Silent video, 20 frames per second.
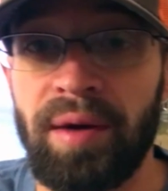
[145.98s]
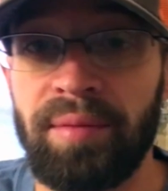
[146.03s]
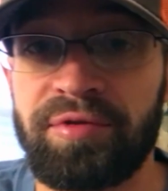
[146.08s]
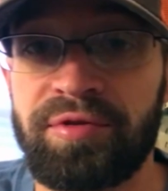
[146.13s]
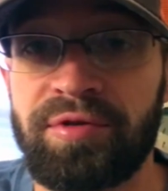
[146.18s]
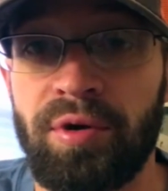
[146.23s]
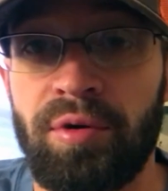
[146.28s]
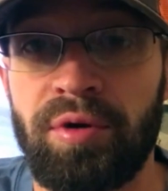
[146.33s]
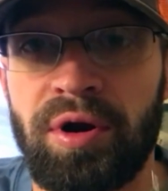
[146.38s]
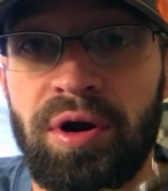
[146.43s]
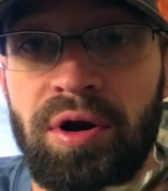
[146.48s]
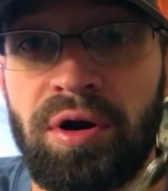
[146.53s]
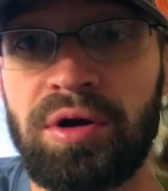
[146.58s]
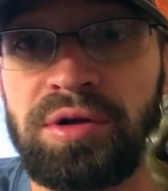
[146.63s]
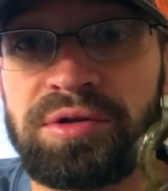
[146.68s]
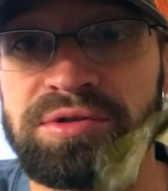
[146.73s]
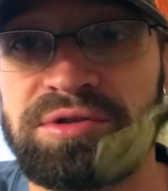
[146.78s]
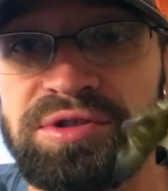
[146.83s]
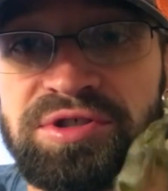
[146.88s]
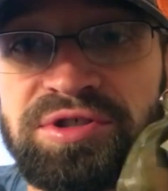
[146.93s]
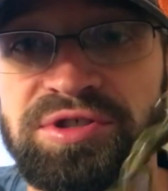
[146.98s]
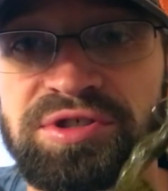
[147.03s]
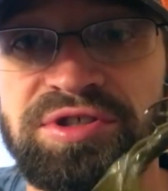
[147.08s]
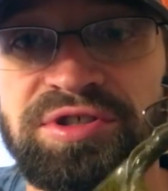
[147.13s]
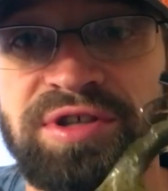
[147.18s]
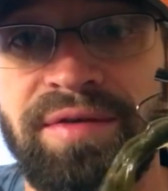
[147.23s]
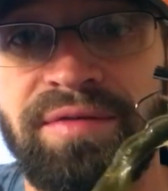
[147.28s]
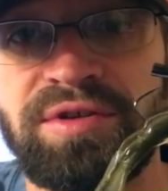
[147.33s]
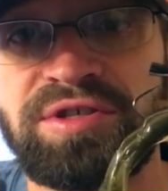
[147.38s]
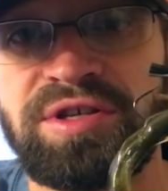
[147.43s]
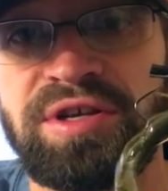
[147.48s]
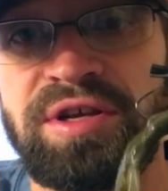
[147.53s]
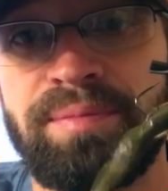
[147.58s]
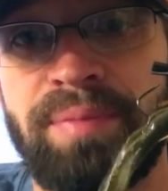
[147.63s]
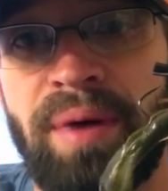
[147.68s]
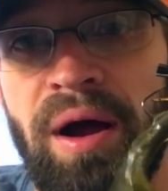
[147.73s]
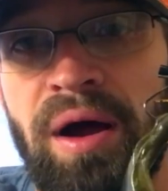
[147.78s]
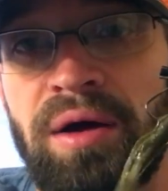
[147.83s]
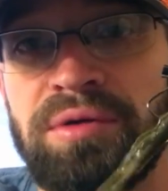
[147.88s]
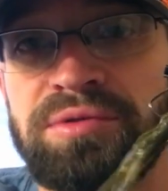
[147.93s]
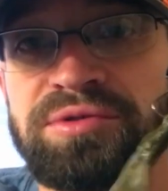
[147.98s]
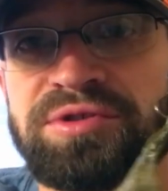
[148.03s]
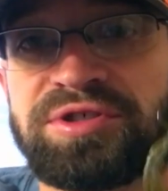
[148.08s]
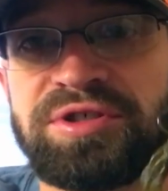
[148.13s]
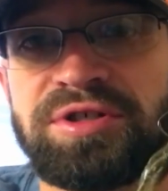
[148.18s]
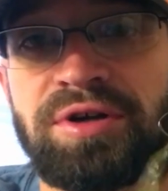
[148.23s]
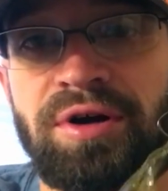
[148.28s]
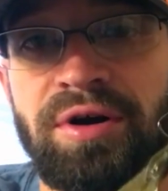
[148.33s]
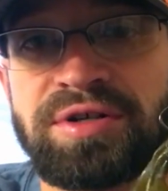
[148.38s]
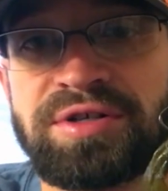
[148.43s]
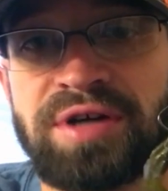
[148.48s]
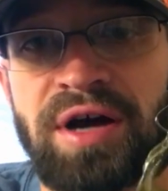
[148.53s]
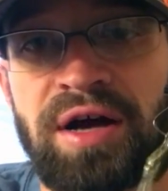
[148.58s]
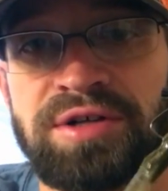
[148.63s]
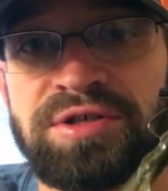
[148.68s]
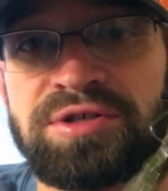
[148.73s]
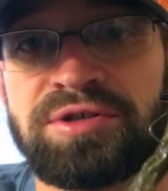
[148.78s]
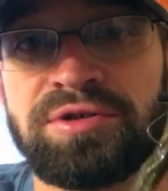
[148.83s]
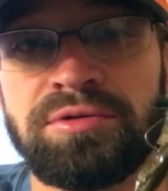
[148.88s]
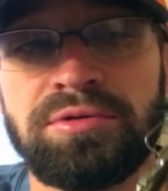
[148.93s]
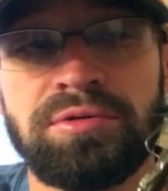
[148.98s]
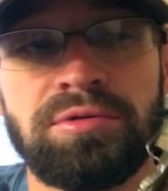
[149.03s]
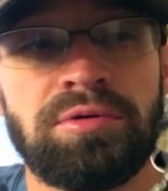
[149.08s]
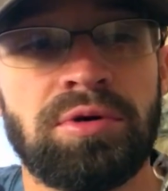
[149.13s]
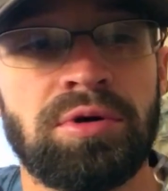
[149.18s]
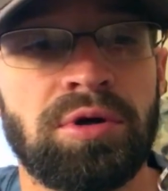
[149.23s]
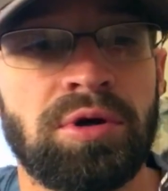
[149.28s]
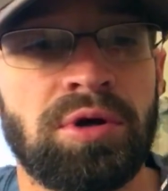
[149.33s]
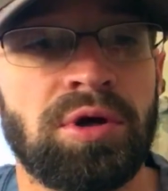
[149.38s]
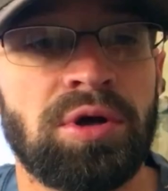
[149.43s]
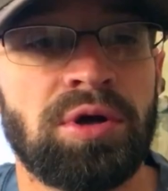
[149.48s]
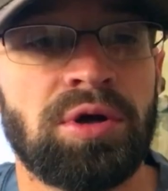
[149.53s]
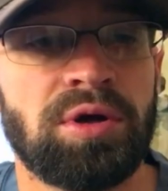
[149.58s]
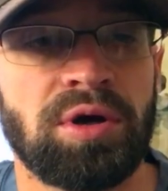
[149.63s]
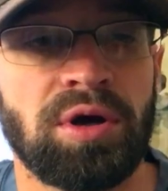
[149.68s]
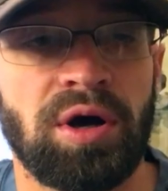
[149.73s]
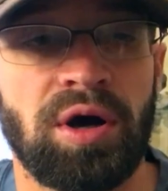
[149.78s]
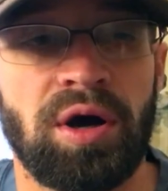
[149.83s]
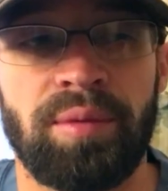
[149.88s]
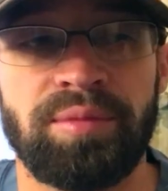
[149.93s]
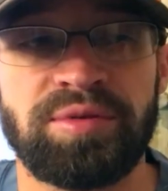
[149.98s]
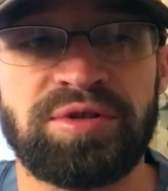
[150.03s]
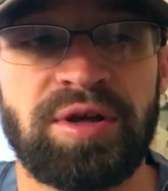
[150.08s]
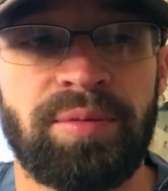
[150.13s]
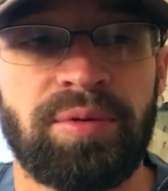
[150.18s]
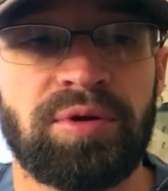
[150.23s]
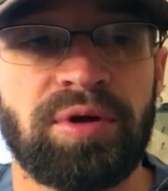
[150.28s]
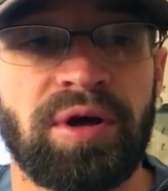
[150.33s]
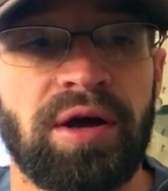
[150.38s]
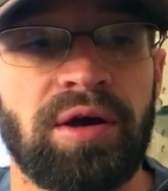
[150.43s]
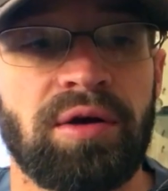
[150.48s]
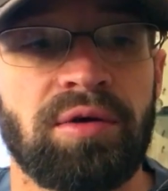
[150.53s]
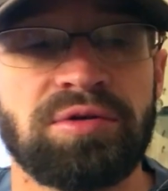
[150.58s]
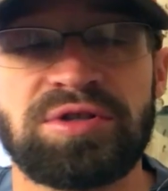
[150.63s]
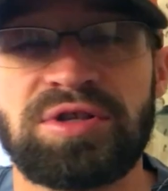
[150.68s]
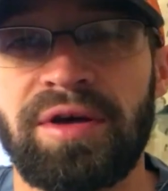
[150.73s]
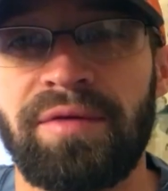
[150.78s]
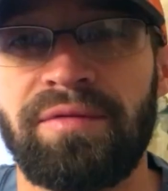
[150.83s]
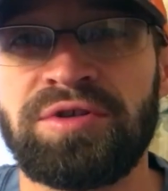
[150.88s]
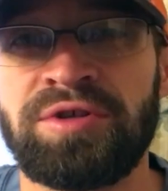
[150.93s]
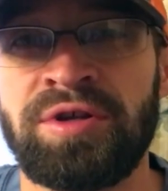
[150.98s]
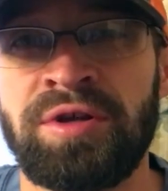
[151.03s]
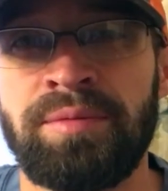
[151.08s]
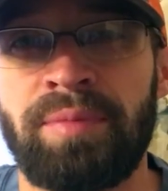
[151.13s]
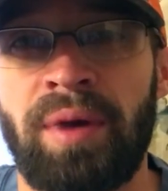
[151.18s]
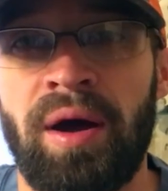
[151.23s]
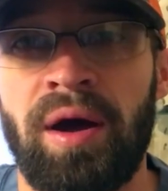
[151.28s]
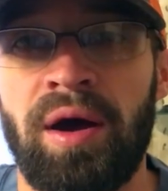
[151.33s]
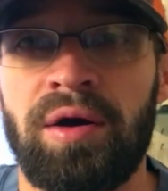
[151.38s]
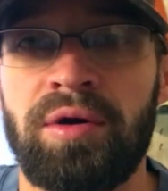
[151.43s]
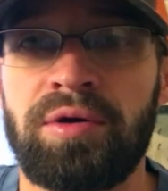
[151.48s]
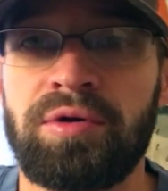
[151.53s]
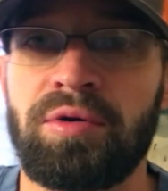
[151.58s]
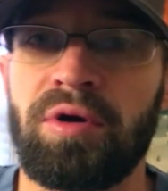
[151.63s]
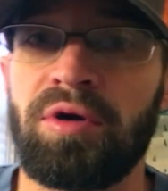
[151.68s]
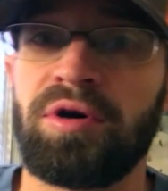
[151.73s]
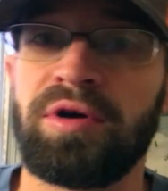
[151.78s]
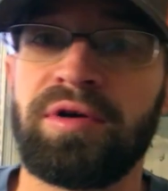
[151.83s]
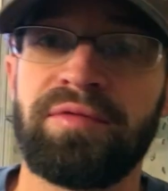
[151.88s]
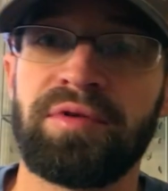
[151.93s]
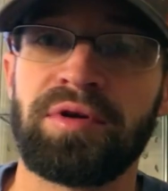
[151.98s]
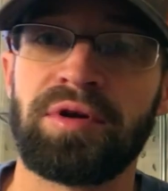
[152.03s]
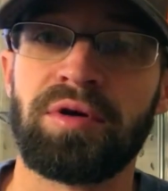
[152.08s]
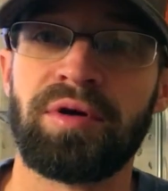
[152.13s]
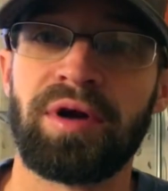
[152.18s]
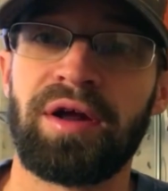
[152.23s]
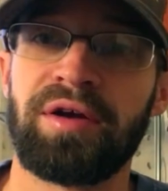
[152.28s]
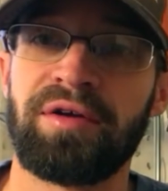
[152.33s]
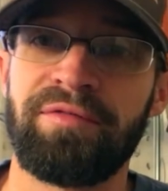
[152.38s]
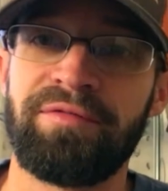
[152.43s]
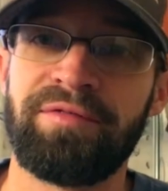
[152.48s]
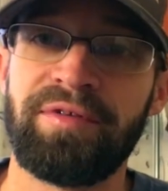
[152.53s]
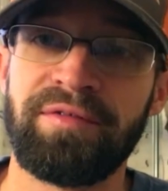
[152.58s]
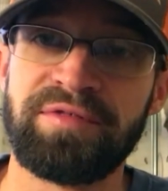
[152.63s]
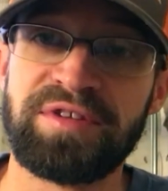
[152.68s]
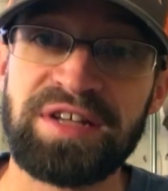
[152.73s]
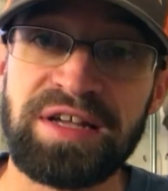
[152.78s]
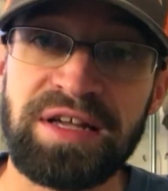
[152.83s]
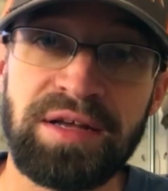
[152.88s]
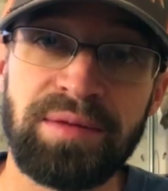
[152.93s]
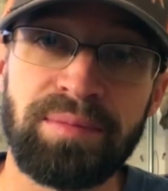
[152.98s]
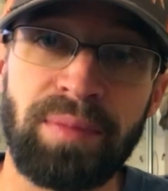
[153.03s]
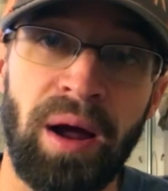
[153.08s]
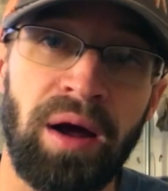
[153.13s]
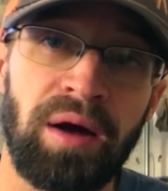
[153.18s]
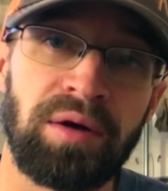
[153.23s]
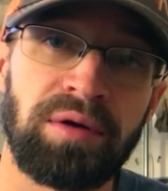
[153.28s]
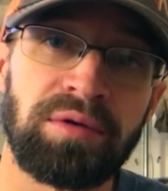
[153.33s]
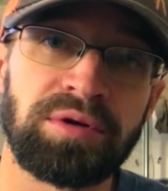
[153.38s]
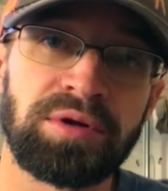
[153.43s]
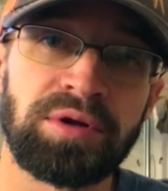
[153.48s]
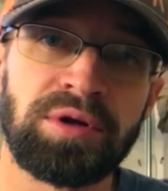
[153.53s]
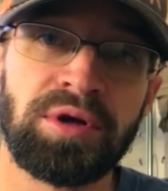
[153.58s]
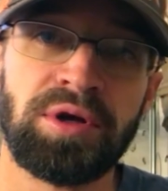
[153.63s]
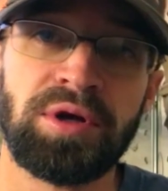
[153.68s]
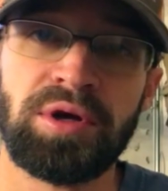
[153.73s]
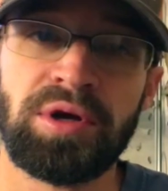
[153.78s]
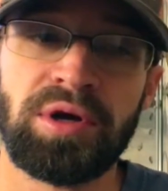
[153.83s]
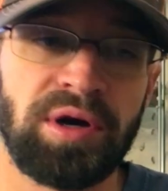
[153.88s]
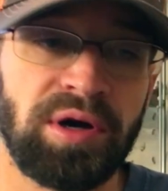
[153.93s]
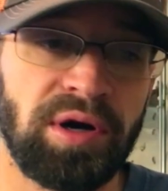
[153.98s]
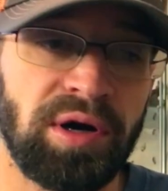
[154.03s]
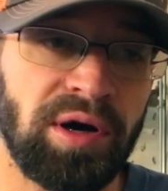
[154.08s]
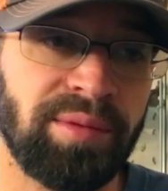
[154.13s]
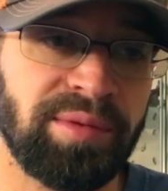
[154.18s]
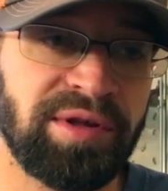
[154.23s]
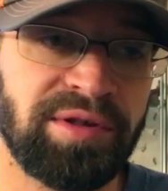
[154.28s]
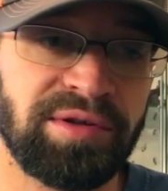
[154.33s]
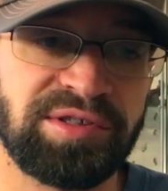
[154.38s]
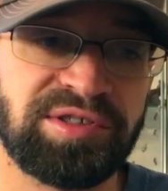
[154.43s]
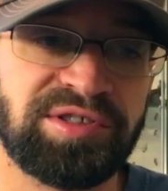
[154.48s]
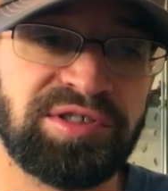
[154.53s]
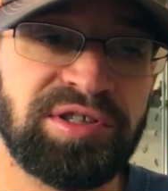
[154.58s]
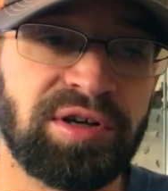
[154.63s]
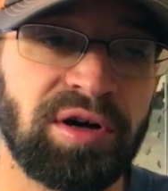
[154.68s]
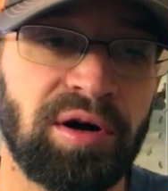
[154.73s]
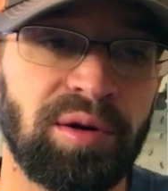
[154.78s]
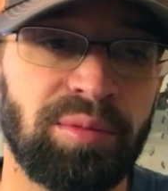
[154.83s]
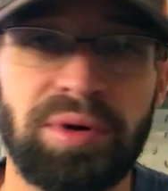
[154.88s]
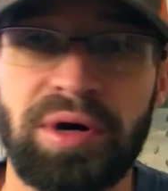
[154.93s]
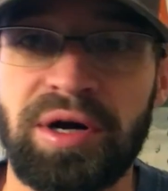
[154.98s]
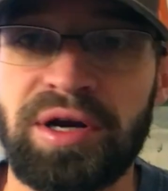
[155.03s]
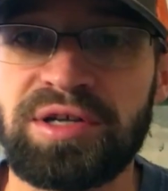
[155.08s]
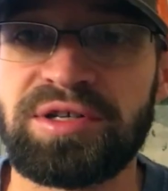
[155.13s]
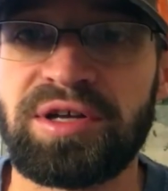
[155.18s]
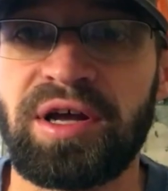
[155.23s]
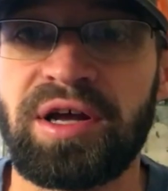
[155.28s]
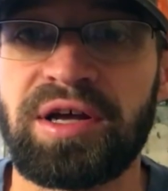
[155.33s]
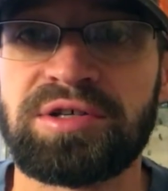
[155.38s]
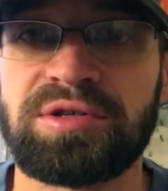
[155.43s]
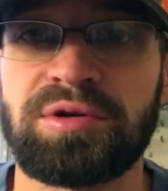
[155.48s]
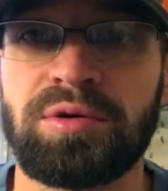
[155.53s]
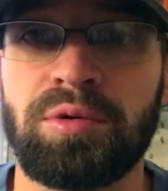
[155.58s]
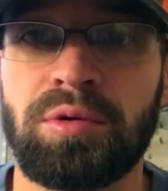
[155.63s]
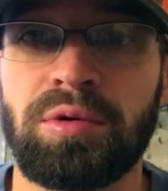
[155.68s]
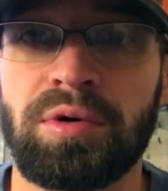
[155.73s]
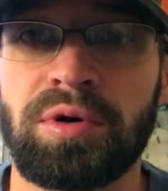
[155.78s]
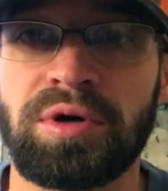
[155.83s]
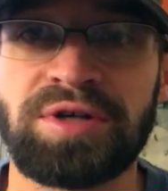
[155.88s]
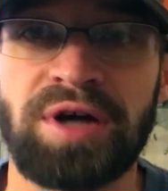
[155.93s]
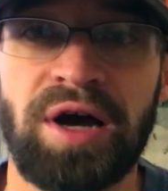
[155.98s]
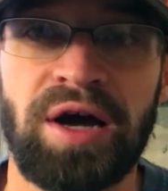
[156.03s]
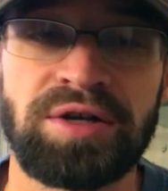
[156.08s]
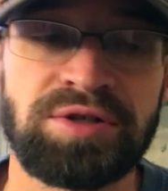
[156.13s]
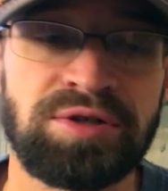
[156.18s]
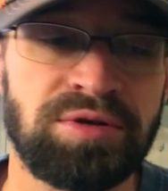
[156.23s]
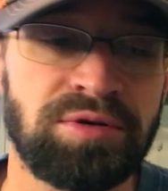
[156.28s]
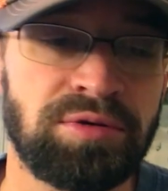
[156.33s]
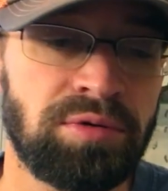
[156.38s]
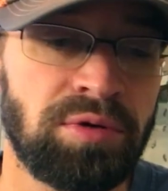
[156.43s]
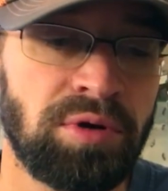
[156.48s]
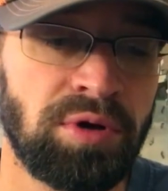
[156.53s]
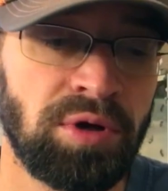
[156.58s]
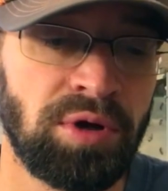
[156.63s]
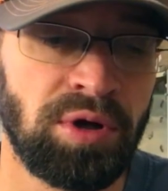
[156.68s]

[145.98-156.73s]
I'm throwing it on, this is 17 pound Seaguar Tatsu. Um, typically I go 17 pound or I'll even go down to 15 pound, um, either Seaguar Brazex or Tatsu.